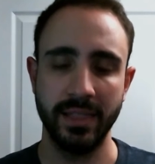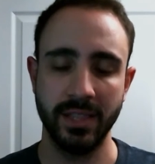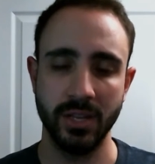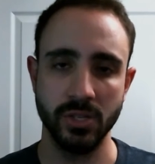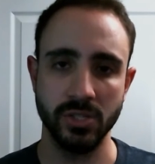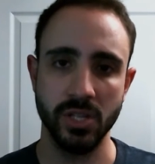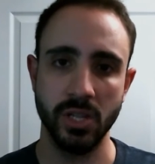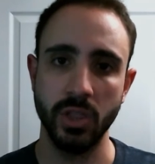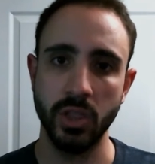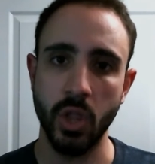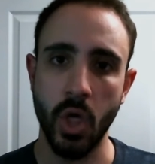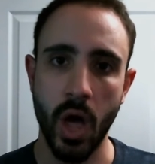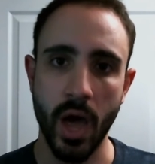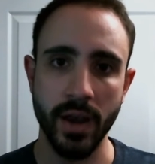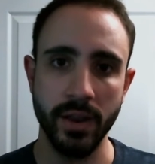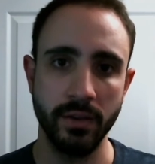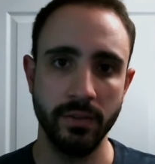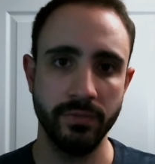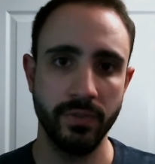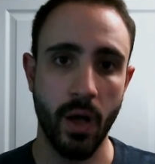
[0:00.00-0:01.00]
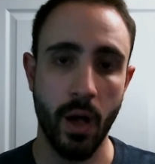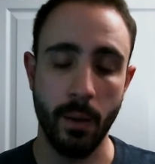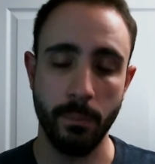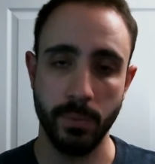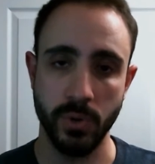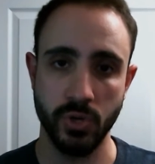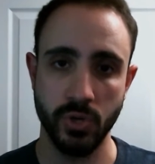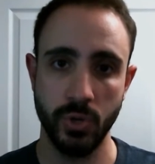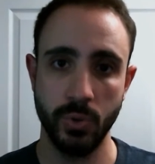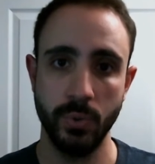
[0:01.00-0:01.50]
There's a lot of
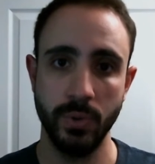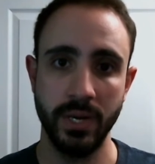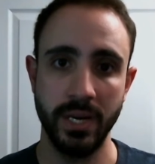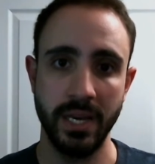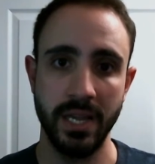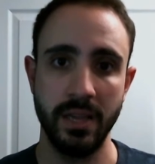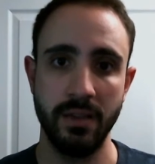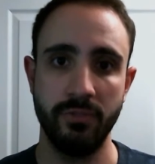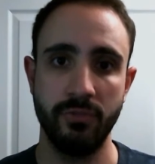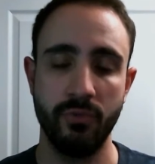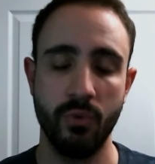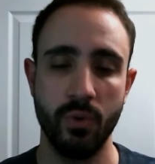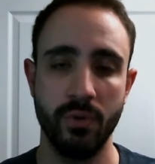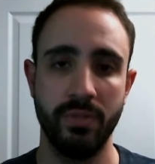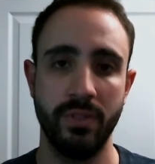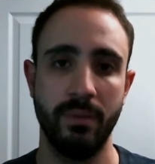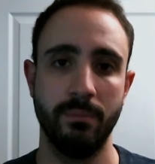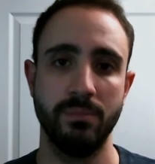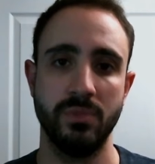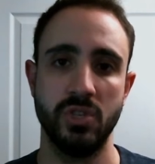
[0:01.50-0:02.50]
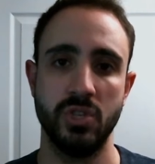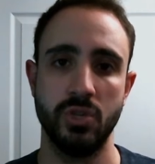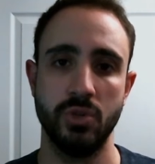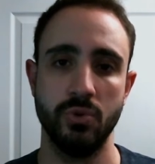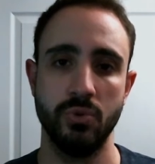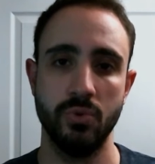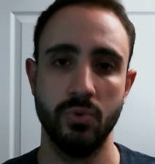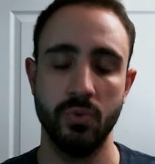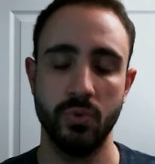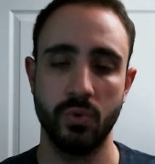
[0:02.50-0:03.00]
opportunity for them
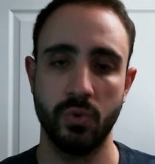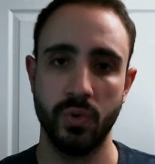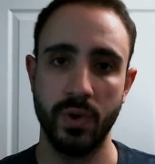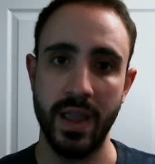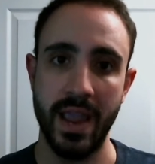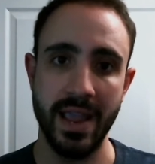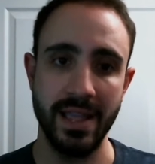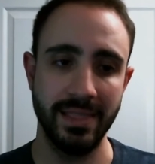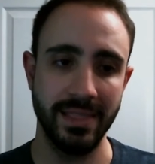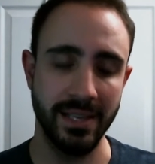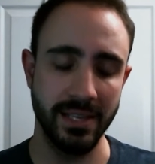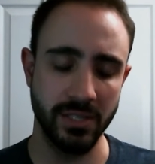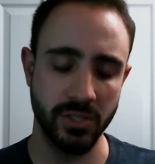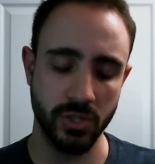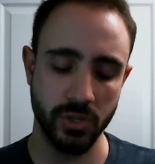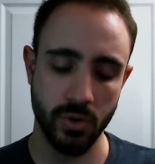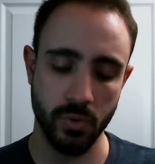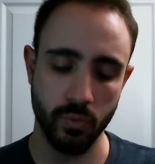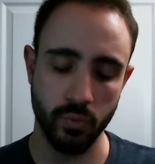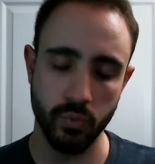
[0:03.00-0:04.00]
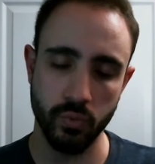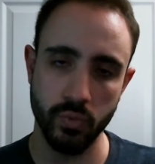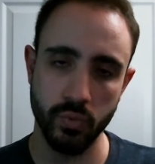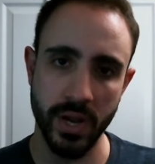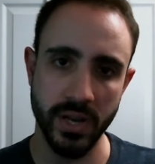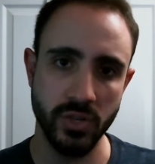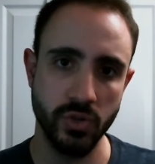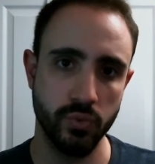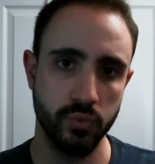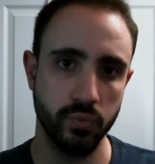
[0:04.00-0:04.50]
to create this
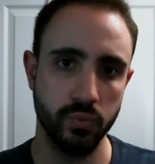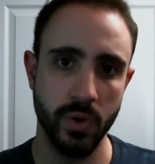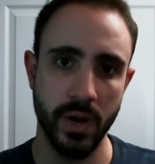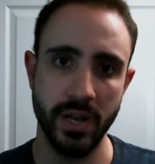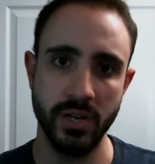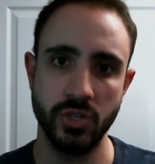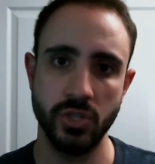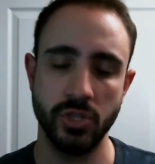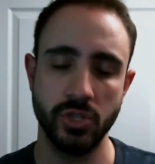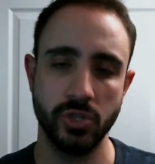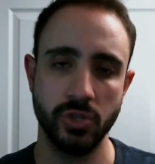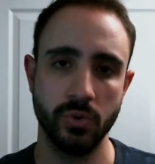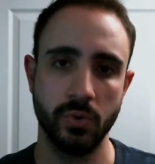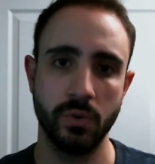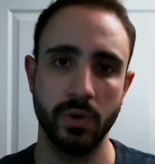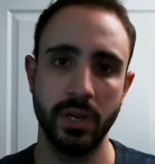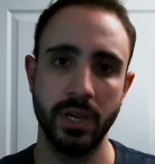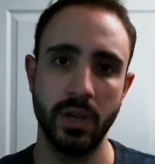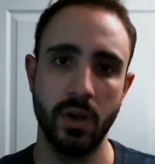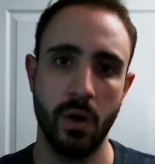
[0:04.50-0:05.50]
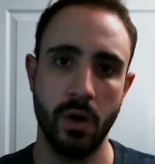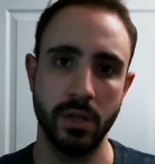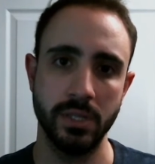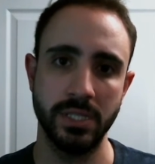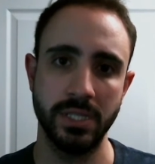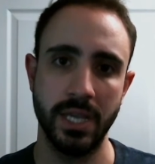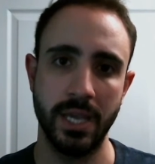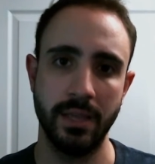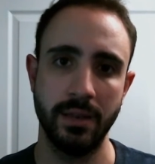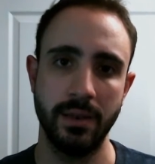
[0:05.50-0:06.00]
rich story
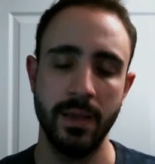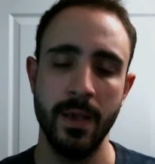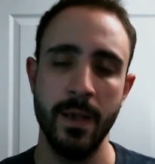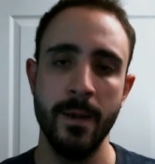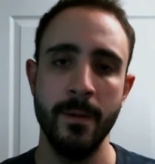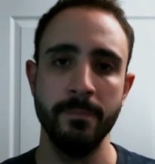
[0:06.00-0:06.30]
content.